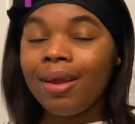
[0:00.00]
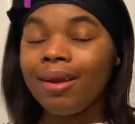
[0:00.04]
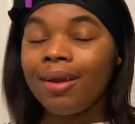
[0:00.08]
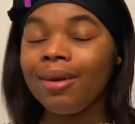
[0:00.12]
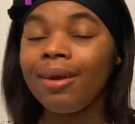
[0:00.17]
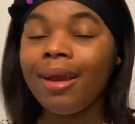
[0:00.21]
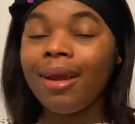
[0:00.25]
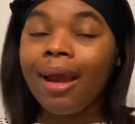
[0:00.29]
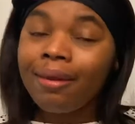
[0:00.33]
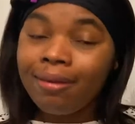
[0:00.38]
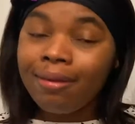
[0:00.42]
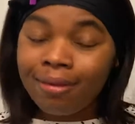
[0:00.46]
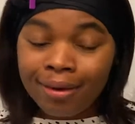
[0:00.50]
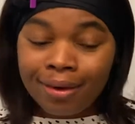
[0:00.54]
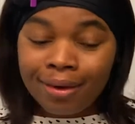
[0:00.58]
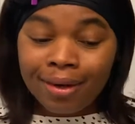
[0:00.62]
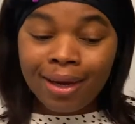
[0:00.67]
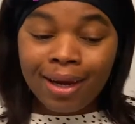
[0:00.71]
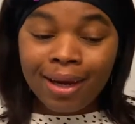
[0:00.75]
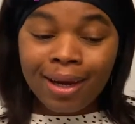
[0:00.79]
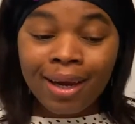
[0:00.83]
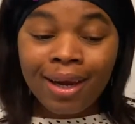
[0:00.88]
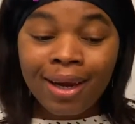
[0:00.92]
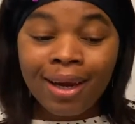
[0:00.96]

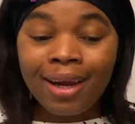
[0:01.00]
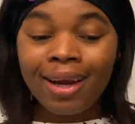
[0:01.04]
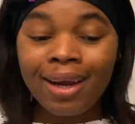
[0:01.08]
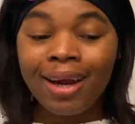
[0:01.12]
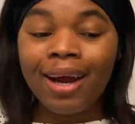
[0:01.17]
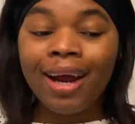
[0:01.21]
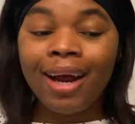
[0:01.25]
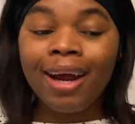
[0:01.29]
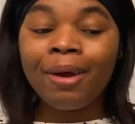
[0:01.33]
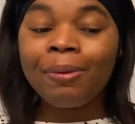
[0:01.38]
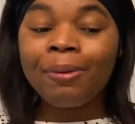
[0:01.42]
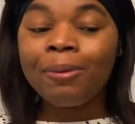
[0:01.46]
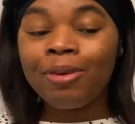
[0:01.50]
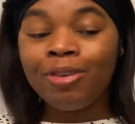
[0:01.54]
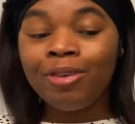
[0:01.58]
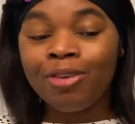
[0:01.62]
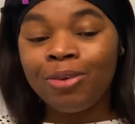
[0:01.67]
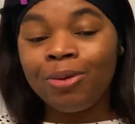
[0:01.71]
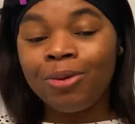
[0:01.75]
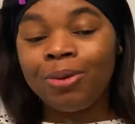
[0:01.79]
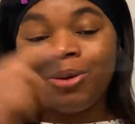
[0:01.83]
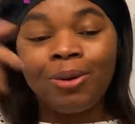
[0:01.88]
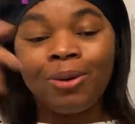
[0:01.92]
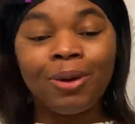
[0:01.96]
Yesterday, I was
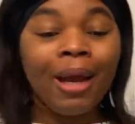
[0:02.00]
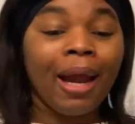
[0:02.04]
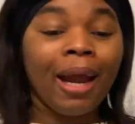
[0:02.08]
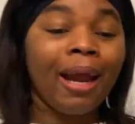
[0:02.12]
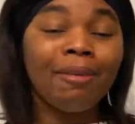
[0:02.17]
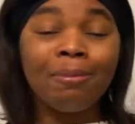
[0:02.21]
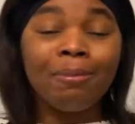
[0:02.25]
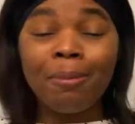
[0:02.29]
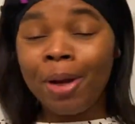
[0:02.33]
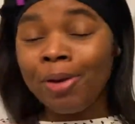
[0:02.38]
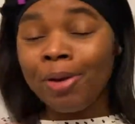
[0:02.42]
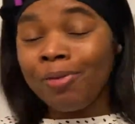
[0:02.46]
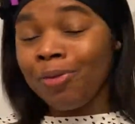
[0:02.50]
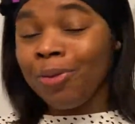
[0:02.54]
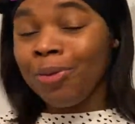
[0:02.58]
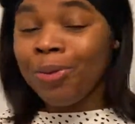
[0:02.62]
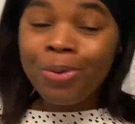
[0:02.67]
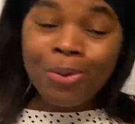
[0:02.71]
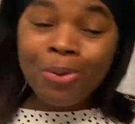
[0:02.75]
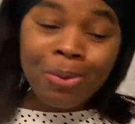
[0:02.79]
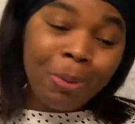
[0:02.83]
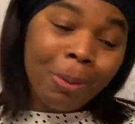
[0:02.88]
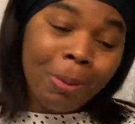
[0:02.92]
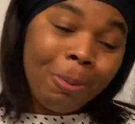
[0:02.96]
showing you guys my
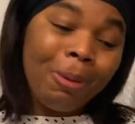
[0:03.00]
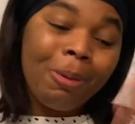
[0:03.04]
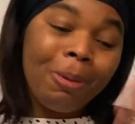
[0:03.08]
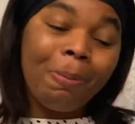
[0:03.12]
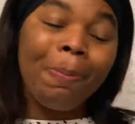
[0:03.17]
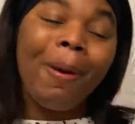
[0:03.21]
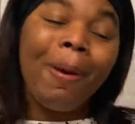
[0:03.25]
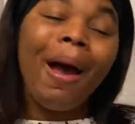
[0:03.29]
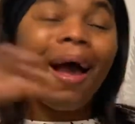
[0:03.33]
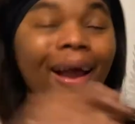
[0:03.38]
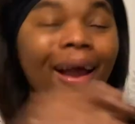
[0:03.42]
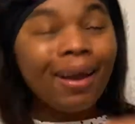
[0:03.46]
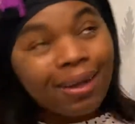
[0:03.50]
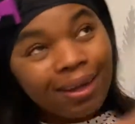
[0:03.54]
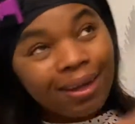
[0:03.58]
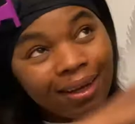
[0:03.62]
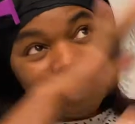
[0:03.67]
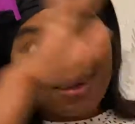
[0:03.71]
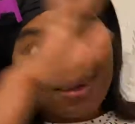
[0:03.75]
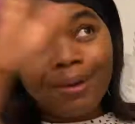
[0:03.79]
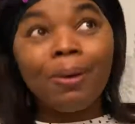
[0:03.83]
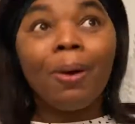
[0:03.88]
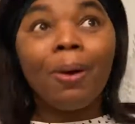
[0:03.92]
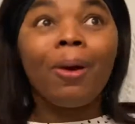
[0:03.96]
room and me packing
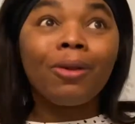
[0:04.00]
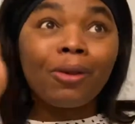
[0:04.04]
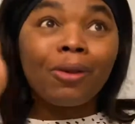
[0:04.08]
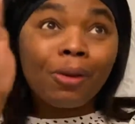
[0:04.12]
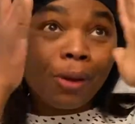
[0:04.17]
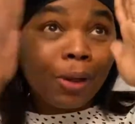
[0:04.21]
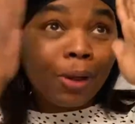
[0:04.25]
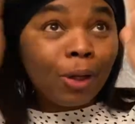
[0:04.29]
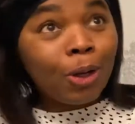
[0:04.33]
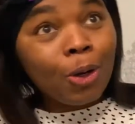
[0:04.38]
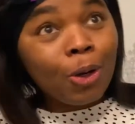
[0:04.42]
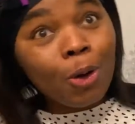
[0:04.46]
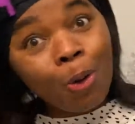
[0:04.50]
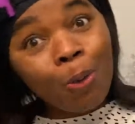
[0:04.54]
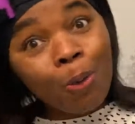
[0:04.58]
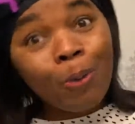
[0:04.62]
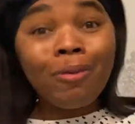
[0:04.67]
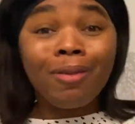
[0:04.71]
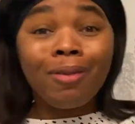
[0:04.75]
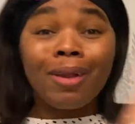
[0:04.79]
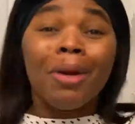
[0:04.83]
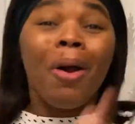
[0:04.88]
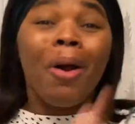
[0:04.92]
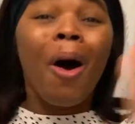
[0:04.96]
and all the
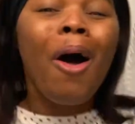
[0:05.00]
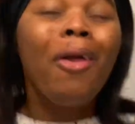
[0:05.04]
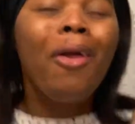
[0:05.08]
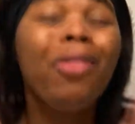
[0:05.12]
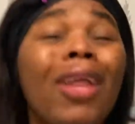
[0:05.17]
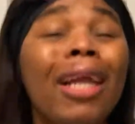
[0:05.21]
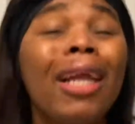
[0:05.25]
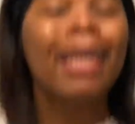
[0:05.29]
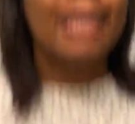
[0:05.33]
clothes and all the